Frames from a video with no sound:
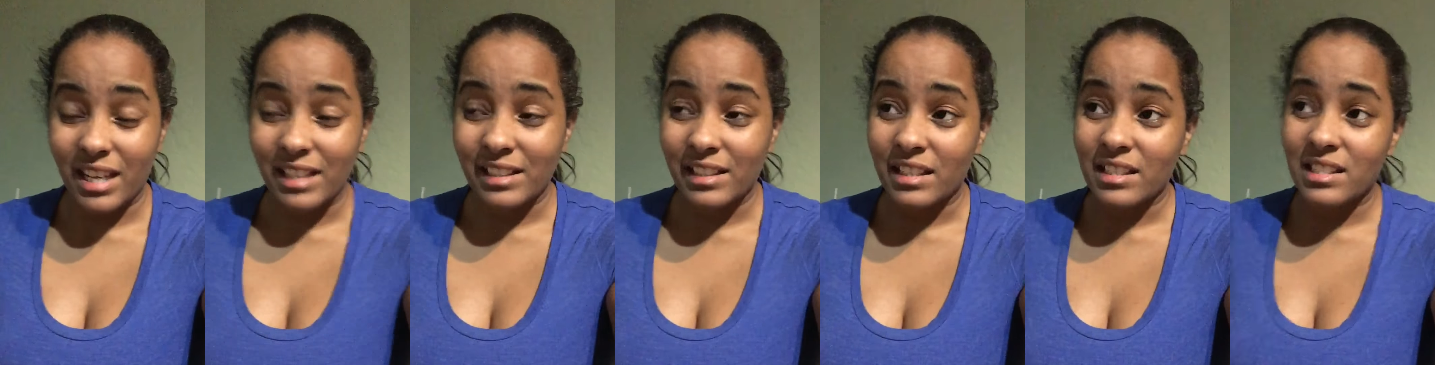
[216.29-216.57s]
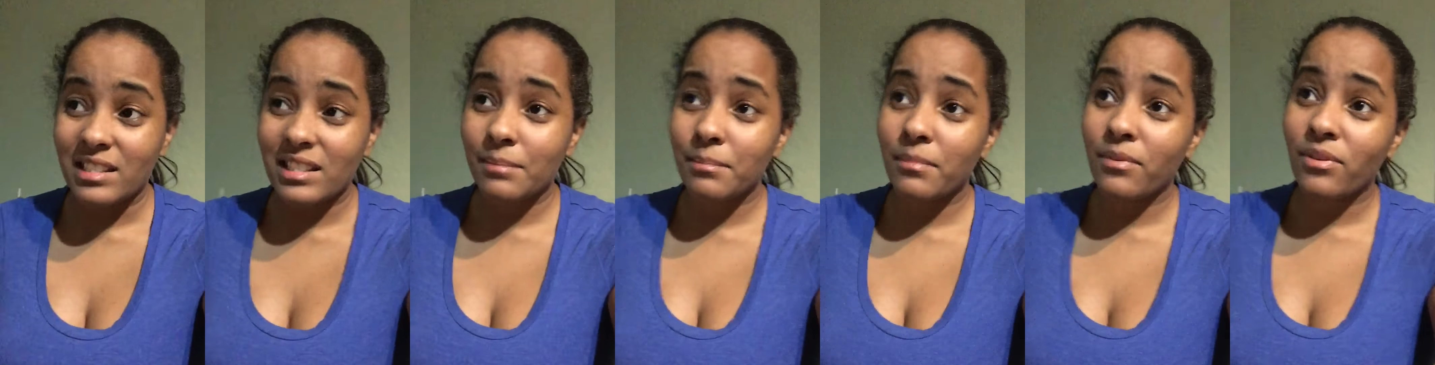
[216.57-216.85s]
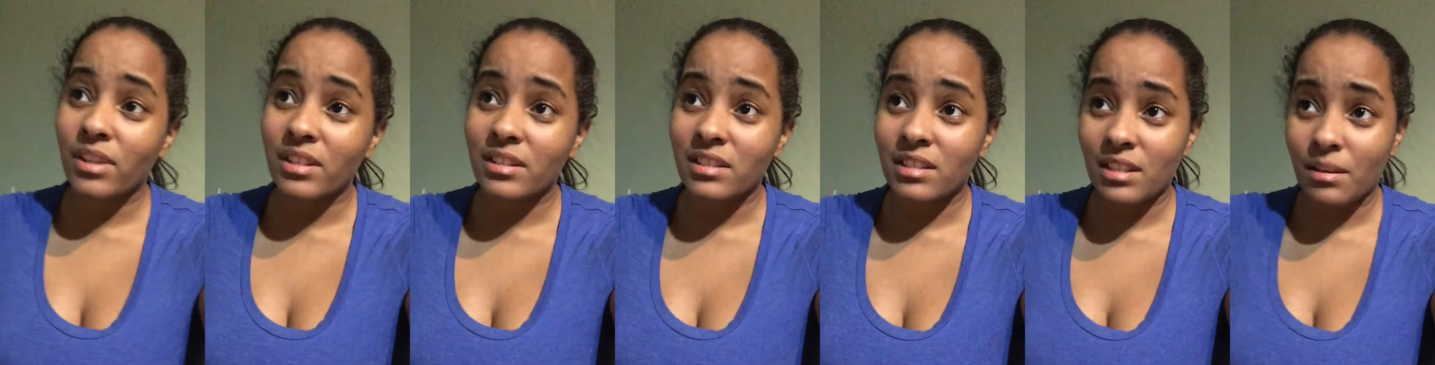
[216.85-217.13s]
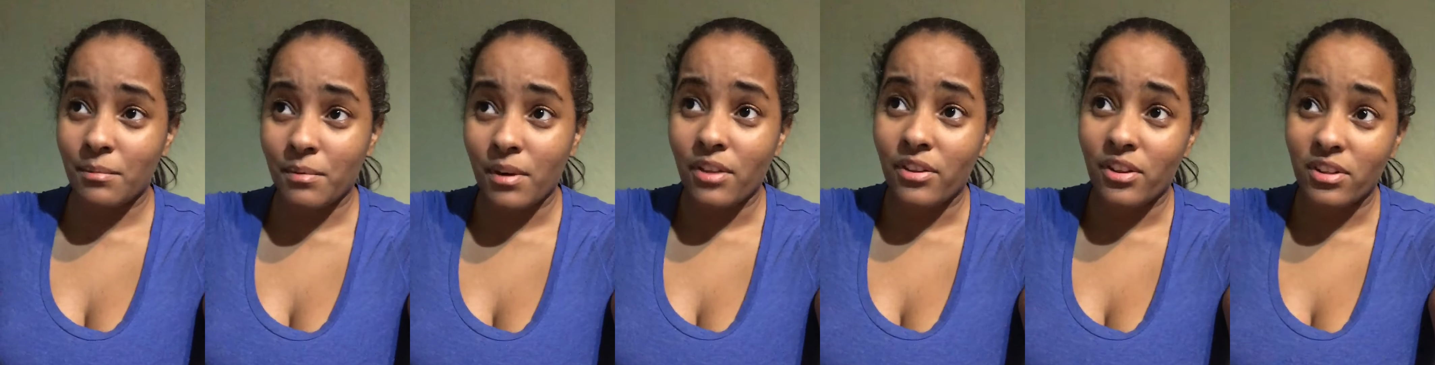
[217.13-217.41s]
And then
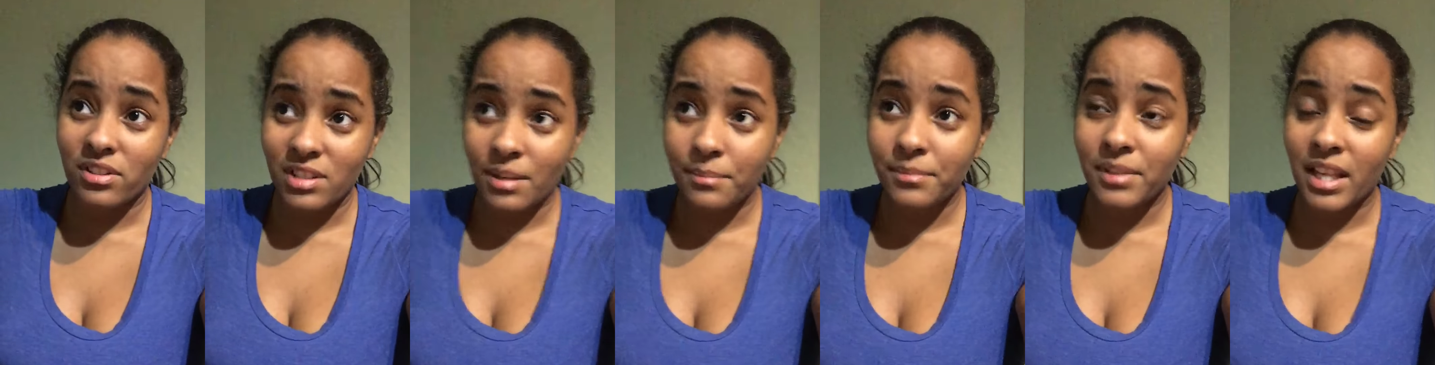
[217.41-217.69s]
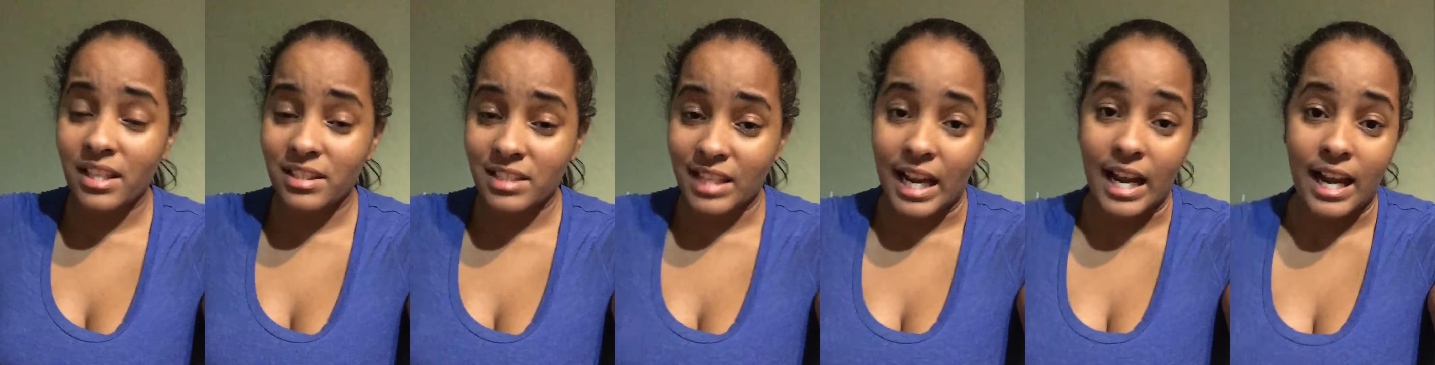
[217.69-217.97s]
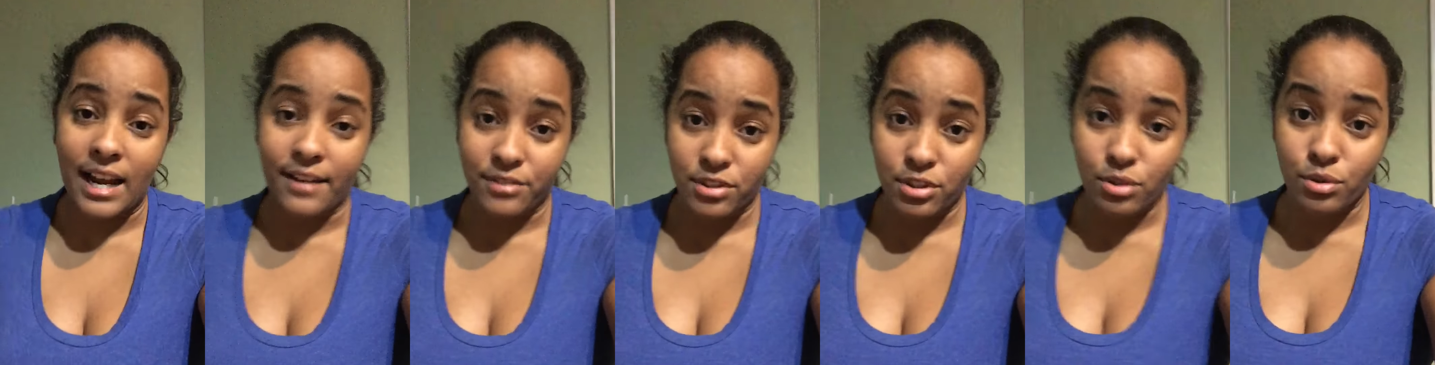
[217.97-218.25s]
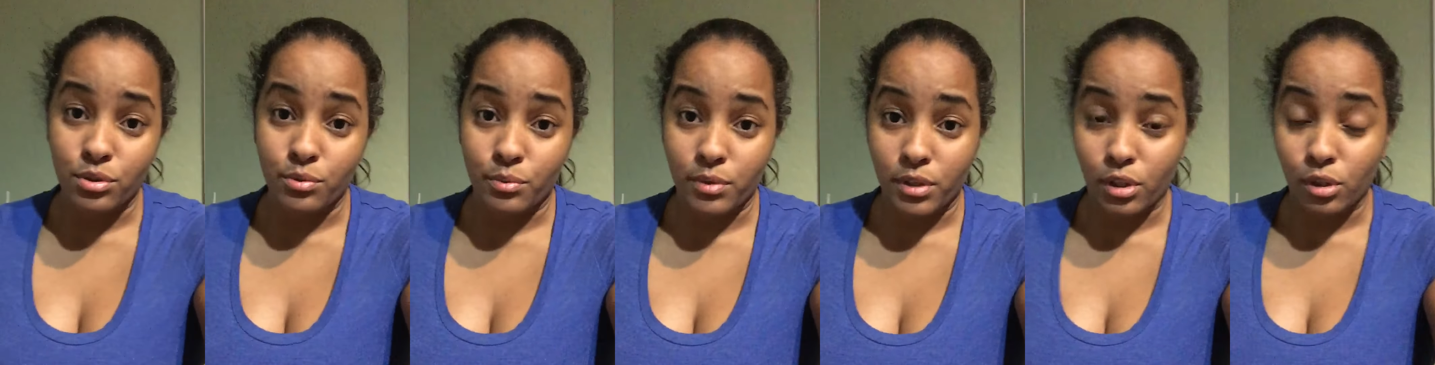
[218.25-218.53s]
there's some things that I have to
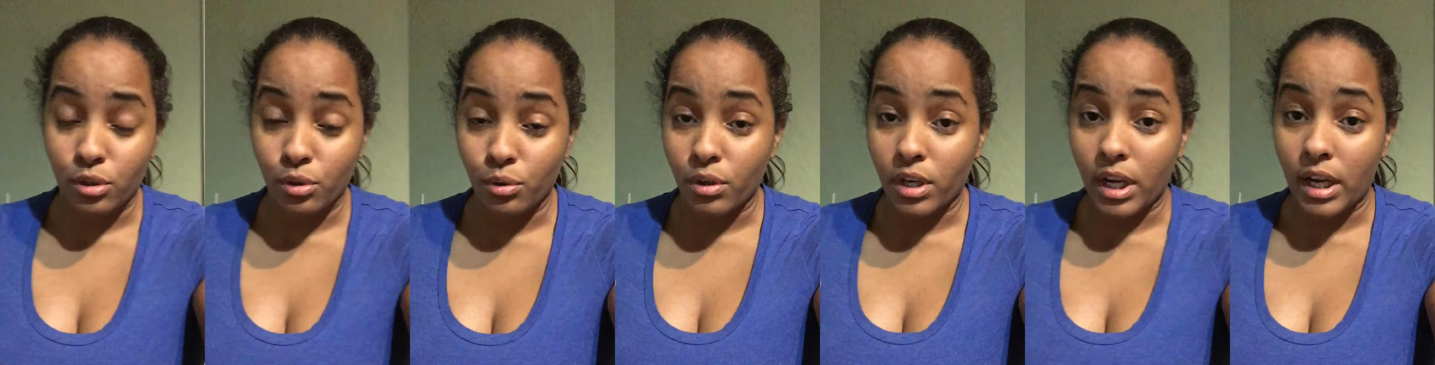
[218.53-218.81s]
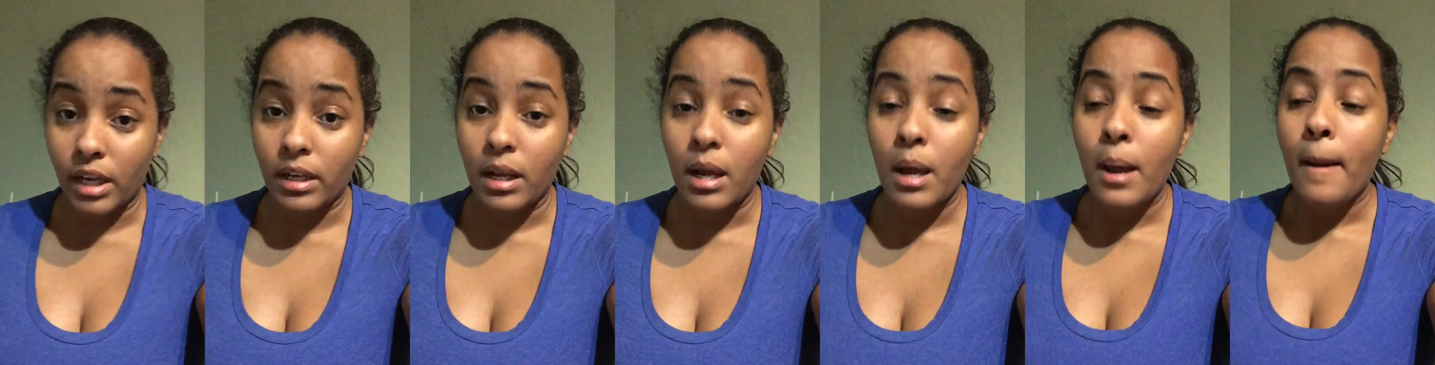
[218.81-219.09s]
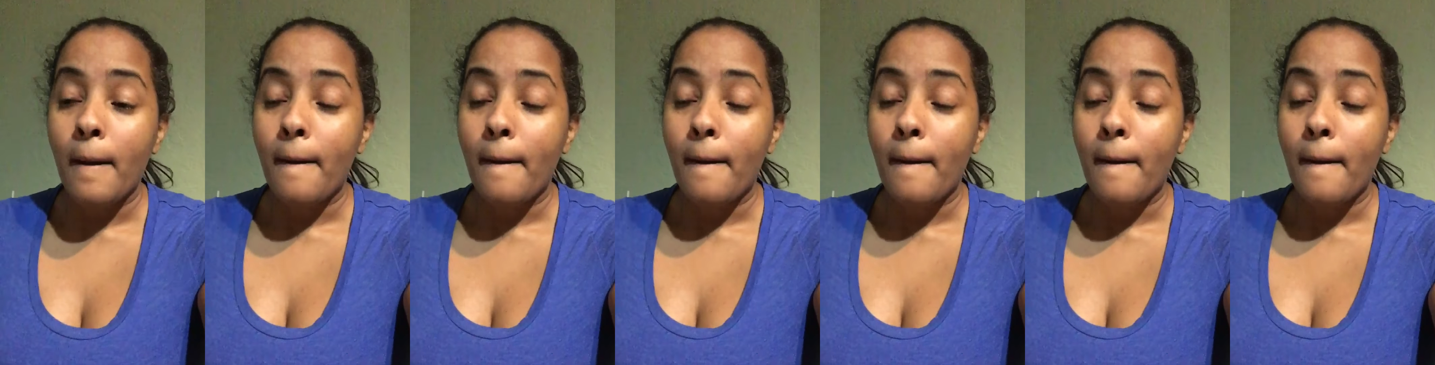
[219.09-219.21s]
use with a glue gun,